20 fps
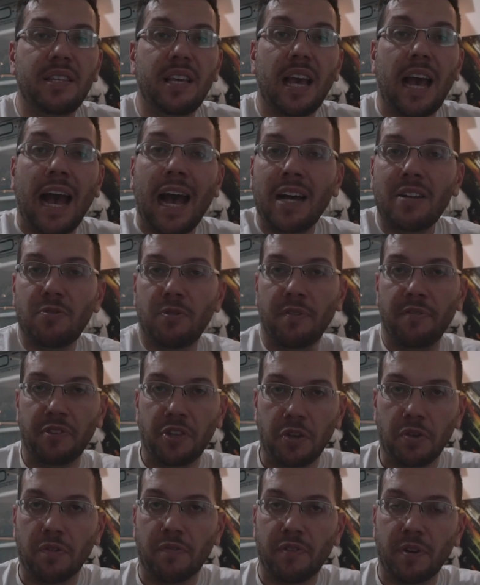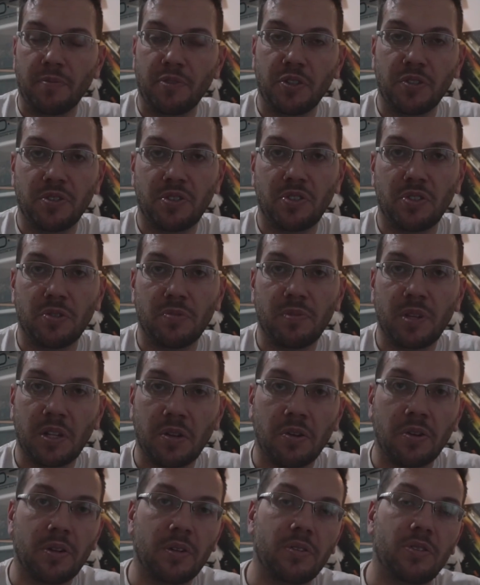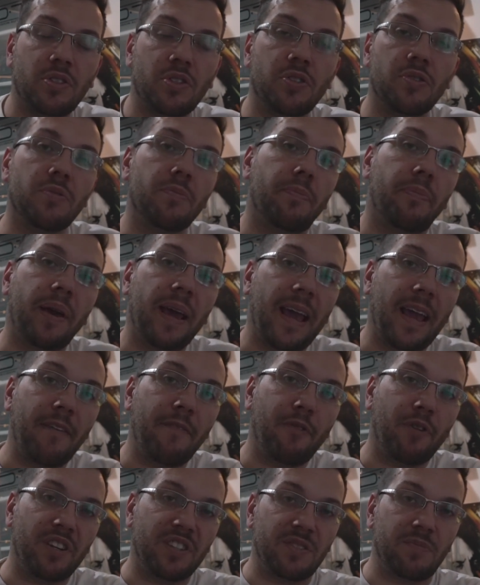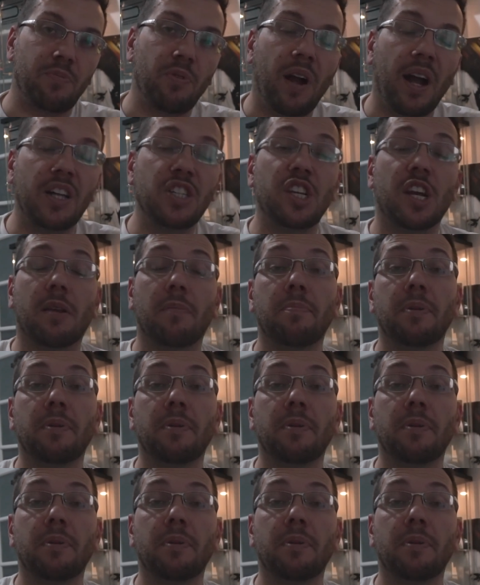ad revenue from YouTube in order to pay for this project.